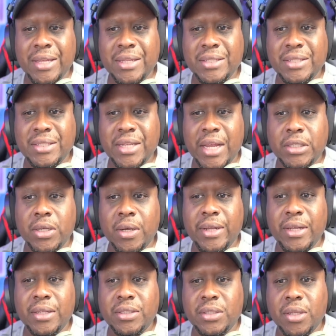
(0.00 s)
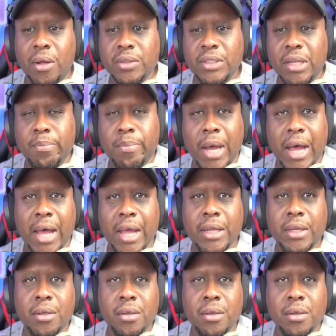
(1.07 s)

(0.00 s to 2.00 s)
sexually assaulted by